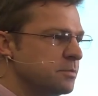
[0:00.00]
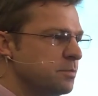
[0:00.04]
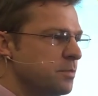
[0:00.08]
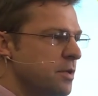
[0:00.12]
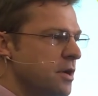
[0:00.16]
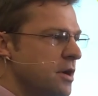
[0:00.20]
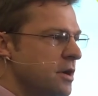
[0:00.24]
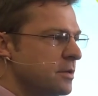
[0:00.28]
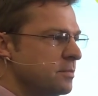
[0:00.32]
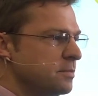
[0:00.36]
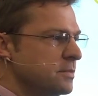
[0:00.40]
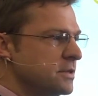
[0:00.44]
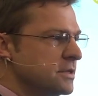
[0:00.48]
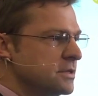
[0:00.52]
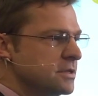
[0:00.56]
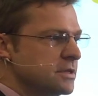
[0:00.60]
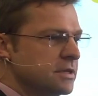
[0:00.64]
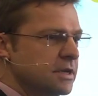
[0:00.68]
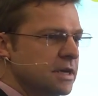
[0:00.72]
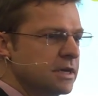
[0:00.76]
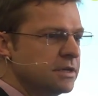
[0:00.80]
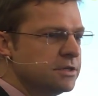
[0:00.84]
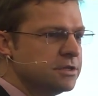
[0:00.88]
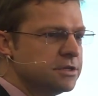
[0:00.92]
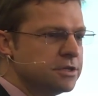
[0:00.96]
departments
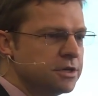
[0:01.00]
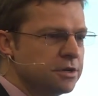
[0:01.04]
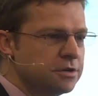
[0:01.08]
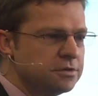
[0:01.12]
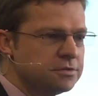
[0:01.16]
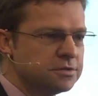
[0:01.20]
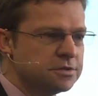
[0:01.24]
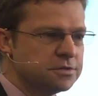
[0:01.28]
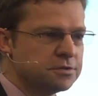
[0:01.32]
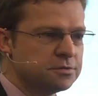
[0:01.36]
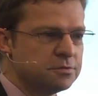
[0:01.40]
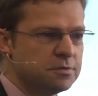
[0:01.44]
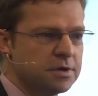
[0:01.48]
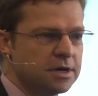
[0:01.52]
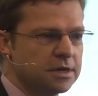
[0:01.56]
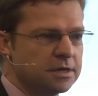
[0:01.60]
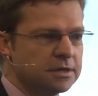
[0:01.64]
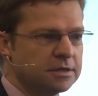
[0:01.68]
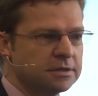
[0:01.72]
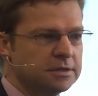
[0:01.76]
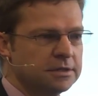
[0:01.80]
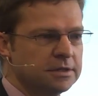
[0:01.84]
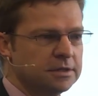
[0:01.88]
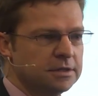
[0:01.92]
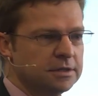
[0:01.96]
and NGOs as
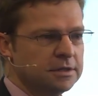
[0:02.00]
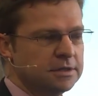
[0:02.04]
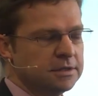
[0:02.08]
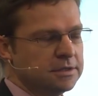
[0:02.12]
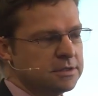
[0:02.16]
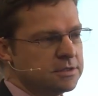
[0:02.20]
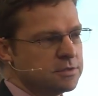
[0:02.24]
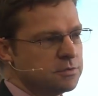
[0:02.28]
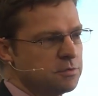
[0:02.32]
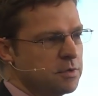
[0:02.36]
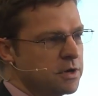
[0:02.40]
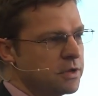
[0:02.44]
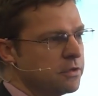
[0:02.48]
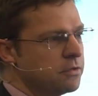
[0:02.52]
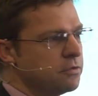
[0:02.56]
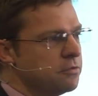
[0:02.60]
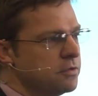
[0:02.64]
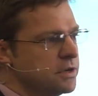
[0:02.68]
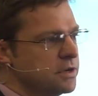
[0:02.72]
well. It's one of the